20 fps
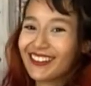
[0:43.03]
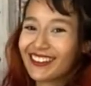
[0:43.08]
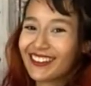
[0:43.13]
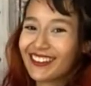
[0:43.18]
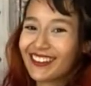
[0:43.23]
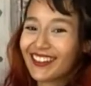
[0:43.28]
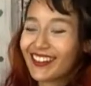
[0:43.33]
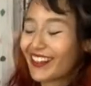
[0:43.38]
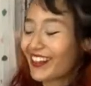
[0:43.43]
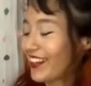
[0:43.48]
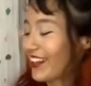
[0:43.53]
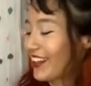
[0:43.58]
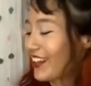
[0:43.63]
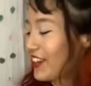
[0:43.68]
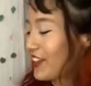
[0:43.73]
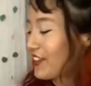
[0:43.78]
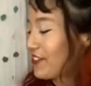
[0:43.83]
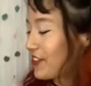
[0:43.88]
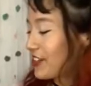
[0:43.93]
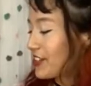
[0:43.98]
Mm-hmm.
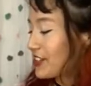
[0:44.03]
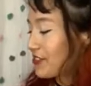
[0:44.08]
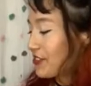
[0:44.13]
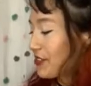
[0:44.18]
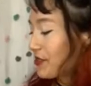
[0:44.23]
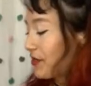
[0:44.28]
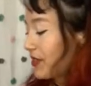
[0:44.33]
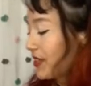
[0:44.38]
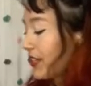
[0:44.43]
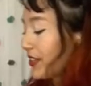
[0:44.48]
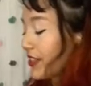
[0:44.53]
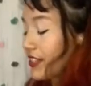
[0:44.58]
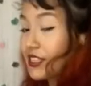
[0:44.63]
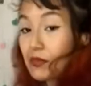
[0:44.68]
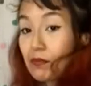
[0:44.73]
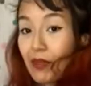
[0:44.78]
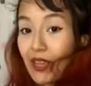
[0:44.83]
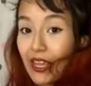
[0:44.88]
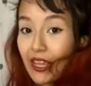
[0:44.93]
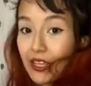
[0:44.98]
the first one being this
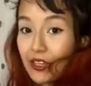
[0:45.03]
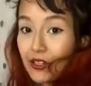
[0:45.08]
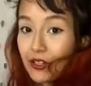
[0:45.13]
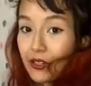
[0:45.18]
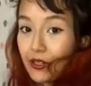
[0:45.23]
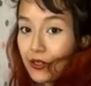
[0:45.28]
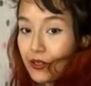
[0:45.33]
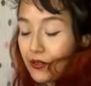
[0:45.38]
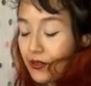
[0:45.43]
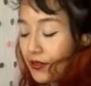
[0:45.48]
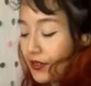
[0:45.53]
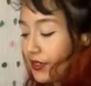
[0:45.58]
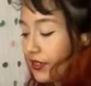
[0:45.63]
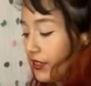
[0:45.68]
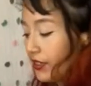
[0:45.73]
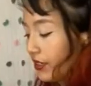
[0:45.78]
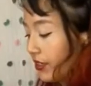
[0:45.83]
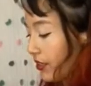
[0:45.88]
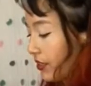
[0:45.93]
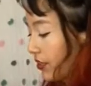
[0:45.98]
paint your own
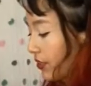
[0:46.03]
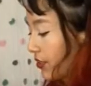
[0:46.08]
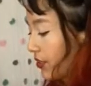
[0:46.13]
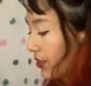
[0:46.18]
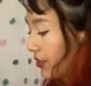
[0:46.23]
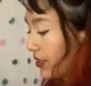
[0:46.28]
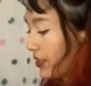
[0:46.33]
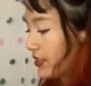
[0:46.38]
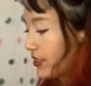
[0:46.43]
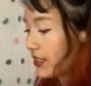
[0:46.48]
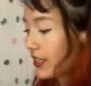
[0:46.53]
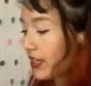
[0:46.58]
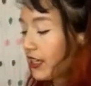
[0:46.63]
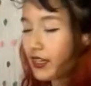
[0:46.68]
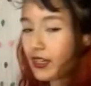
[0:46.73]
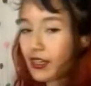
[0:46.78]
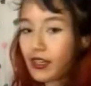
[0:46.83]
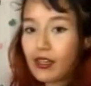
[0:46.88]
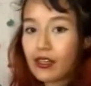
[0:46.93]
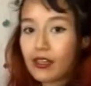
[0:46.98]
cookie
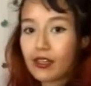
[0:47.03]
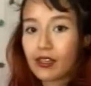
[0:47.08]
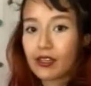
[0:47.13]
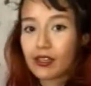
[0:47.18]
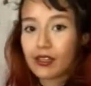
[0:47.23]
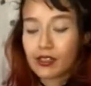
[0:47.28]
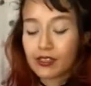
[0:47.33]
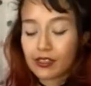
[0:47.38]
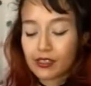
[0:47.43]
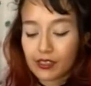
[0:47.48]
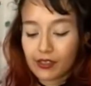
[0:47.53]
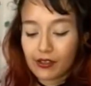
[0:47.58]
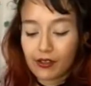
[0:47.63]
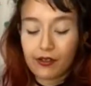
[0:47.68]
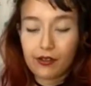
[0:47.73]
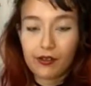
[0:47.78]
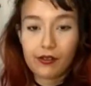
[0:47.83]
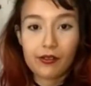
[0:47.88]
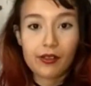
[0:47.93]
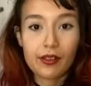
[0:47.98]
set.
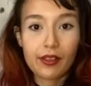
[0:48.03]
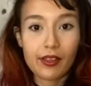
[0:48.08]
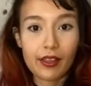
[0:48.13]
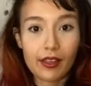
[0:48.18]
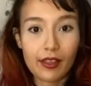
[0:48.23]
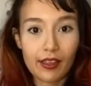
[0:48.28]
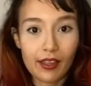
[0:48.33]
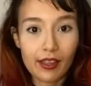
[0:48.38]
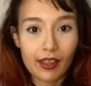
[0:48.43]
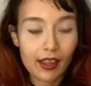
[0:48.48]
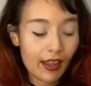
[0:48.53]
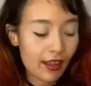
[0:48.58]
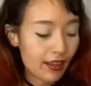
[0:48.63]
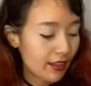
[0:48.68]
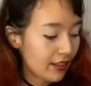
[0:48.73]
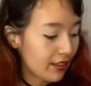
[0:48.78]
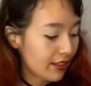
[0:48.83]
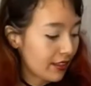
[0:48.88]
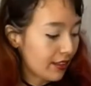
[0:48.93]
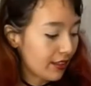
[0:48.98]
So
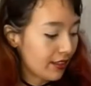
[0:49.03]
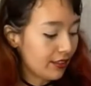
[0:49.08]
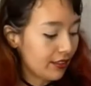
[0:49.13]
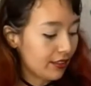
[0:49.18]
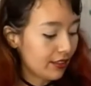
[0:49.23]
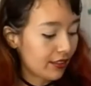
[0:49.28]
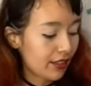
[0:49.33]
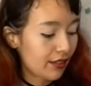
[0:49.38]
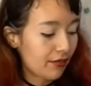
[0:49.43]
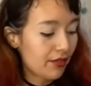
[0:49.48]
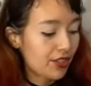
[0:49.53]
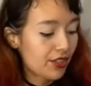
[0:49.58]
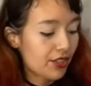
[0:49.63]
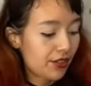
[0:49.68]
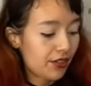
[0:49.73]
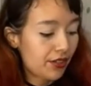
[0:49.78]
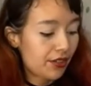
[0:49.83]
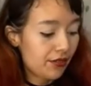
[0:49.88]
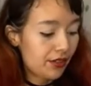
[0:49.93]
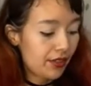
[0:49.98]
let me show
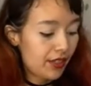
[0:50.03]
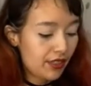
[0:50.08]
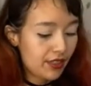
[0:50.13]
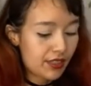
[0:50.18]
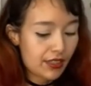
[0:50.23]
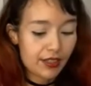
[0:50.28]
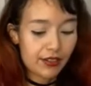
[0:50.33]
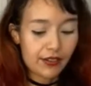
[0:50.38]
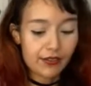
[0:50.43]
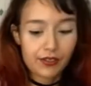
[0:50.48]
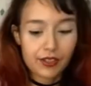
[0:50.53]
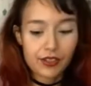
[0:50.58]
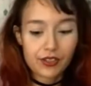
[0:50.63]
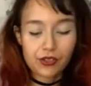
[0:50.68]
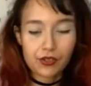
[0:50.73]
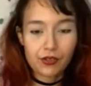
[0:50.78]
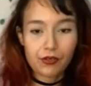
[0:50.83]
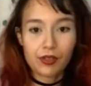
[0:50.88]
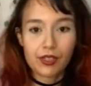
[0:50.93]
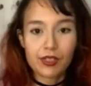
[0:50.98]
you these individual
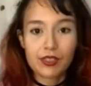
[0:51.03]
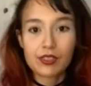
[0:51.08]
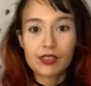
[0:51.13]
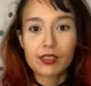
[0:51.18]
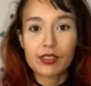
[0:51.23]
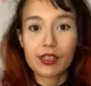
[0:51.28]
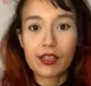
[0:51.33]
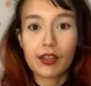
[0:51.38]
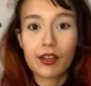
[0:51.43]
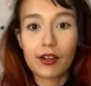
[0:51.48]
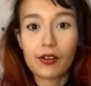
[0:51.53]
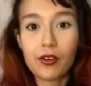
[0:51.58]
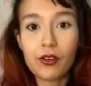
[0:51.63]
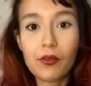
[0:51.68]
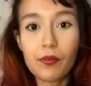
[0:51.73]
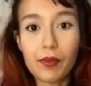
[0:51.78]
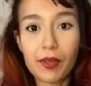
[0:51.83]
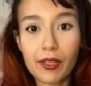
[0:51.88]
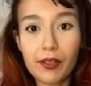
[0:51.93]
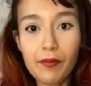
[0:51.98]
ones that are
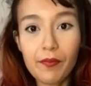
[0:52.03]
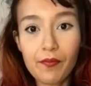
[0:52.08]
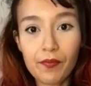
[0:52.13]
open.